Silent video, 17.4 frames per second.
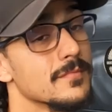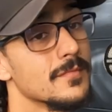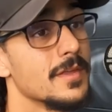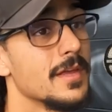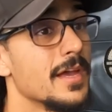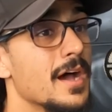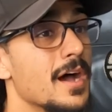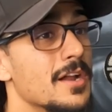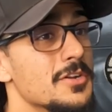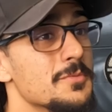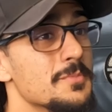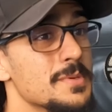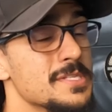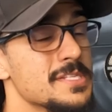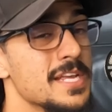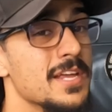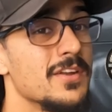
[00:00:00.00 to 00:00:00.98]
Yeah,
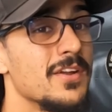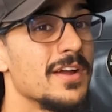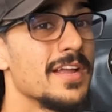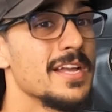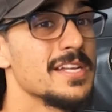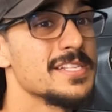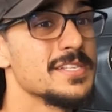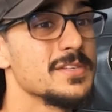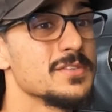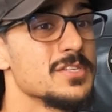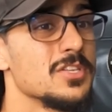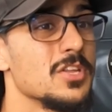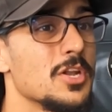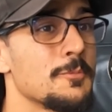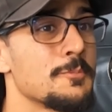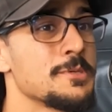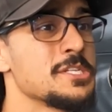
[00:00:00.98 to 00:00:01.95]
100%. I guess there was a
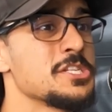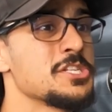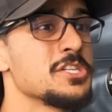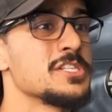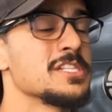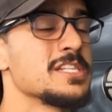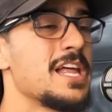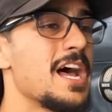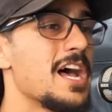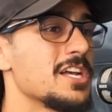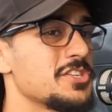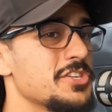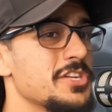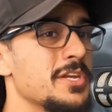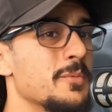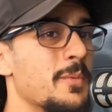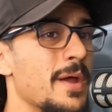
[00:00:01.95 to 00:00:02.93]
lot of positions
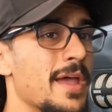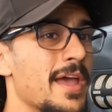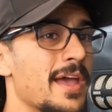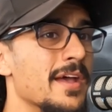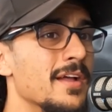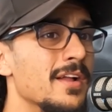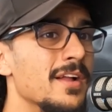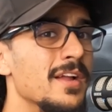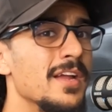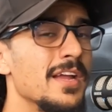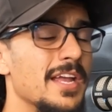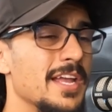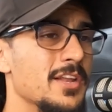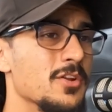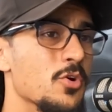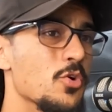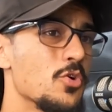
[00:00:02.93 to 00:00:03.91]
last year where
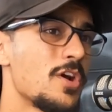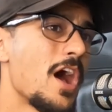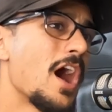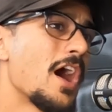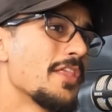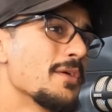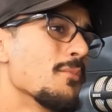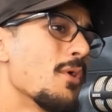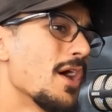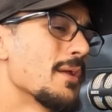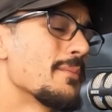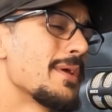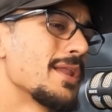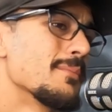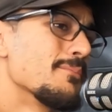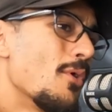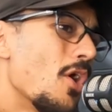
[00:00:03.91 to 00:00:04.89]
in hooker there might have
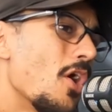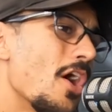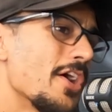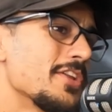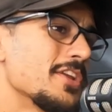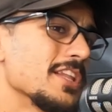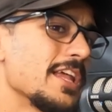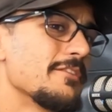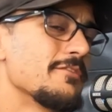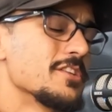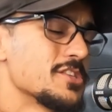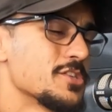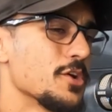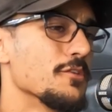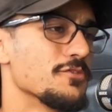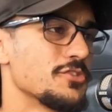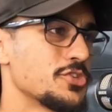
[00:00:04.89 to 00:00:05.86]
been a buy and you leave
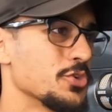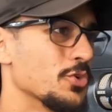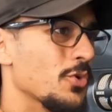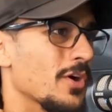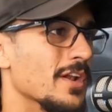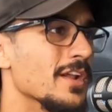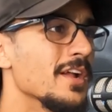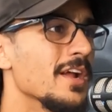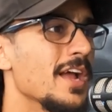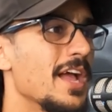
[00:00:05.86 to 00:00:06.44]
yourself short.